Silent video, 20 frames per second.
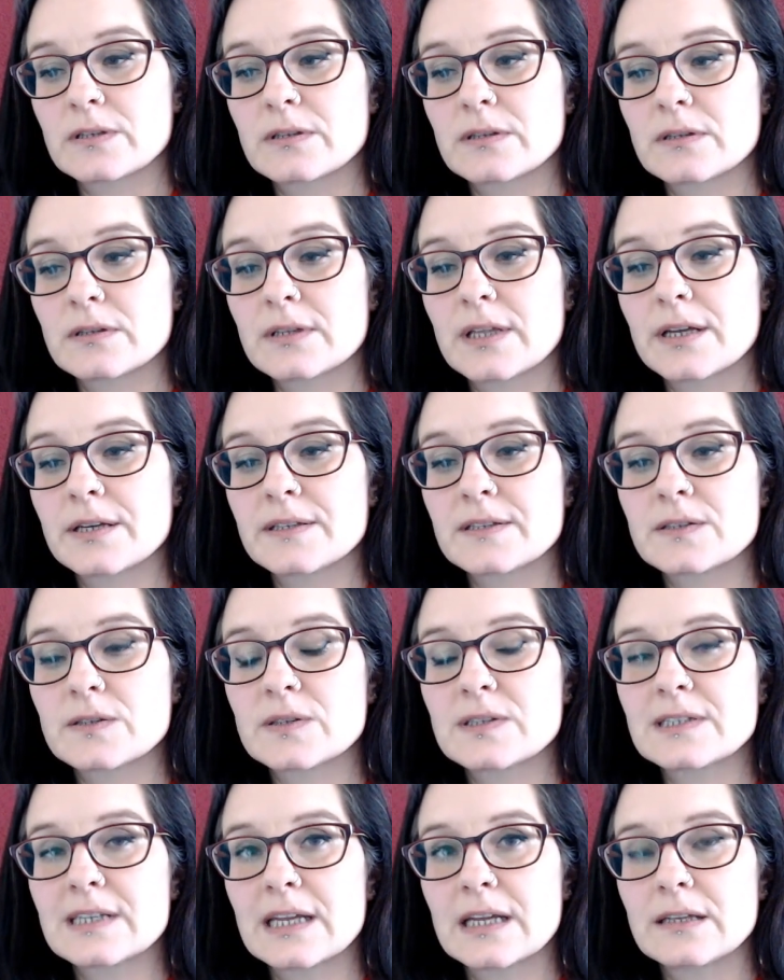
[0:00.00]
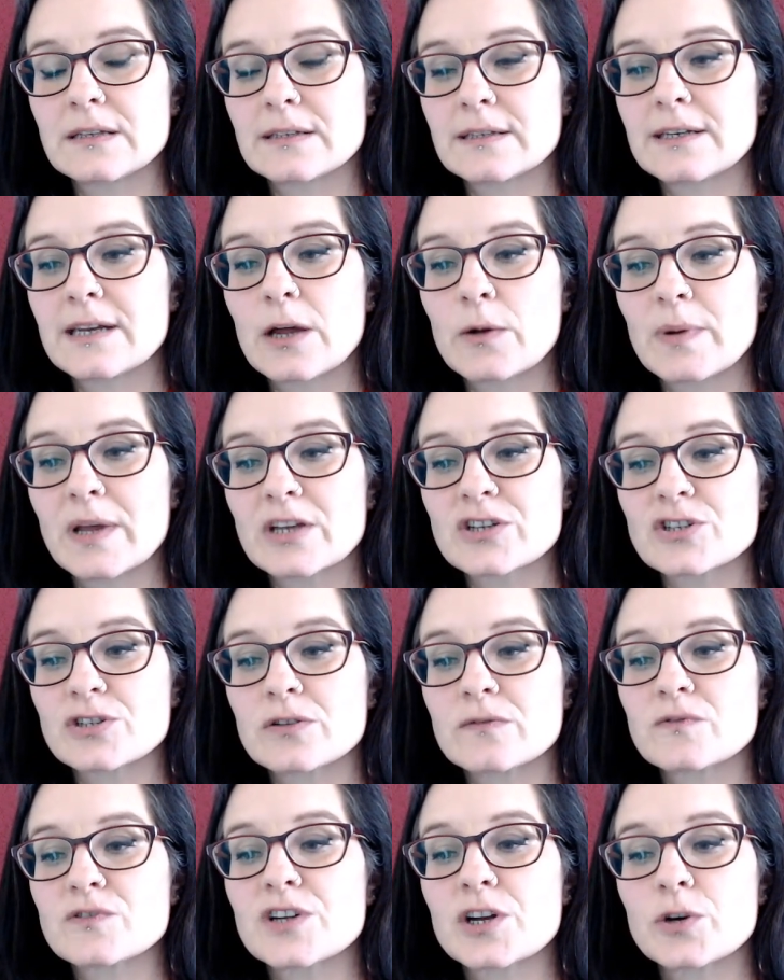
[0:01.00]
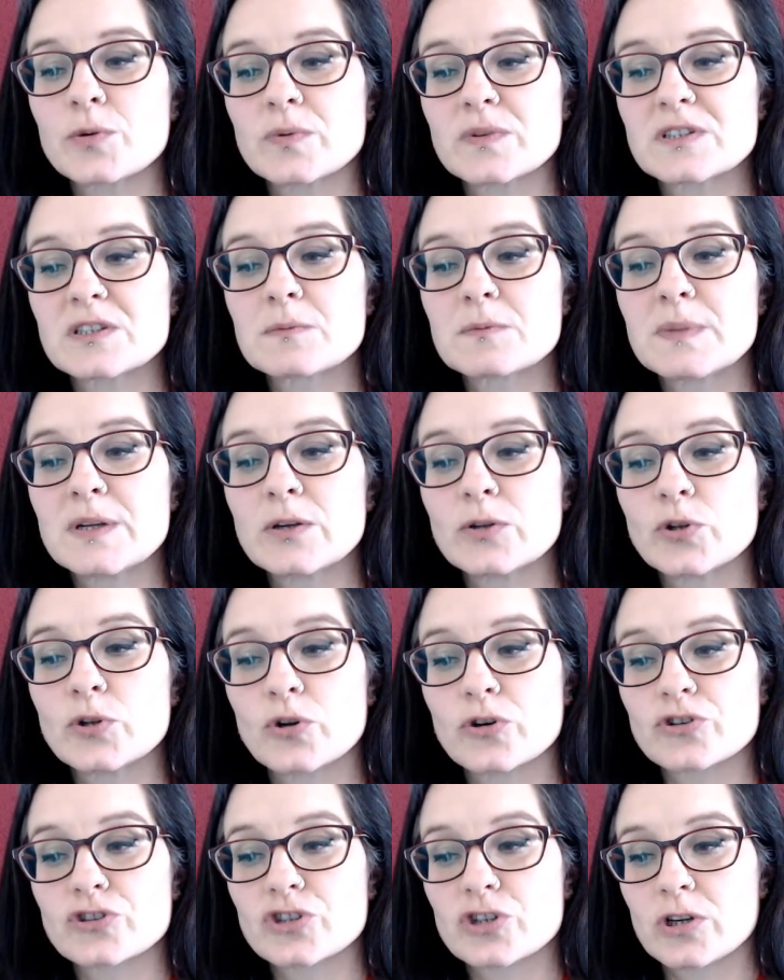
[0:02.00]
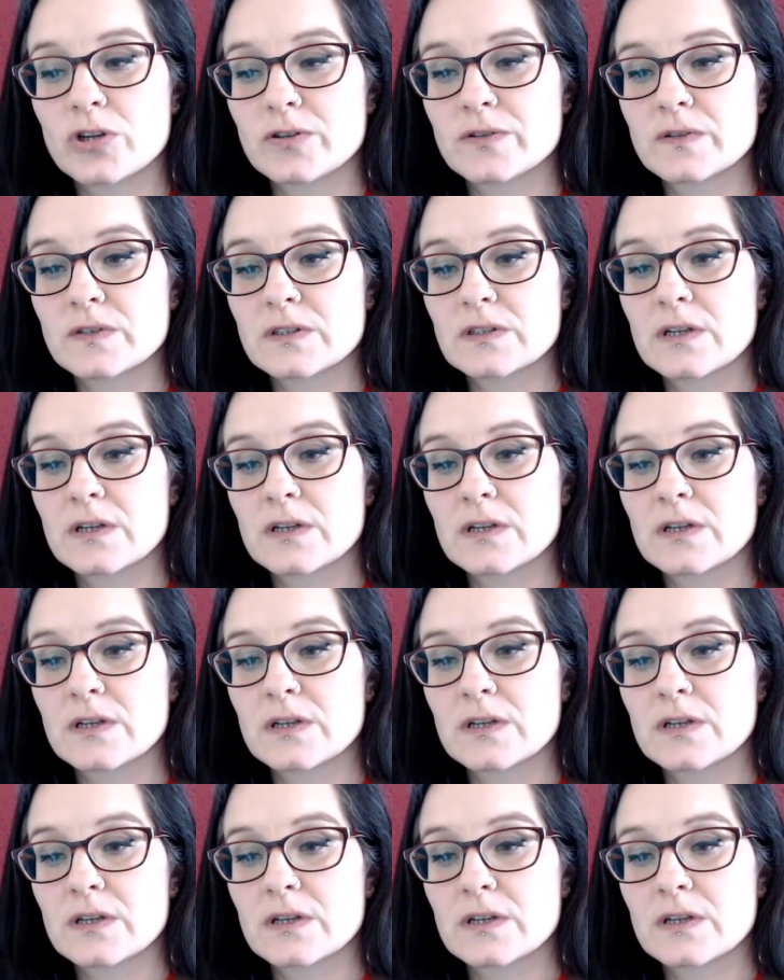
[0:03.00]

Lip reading: that is to say in the direction of General Spieldorf Schloss,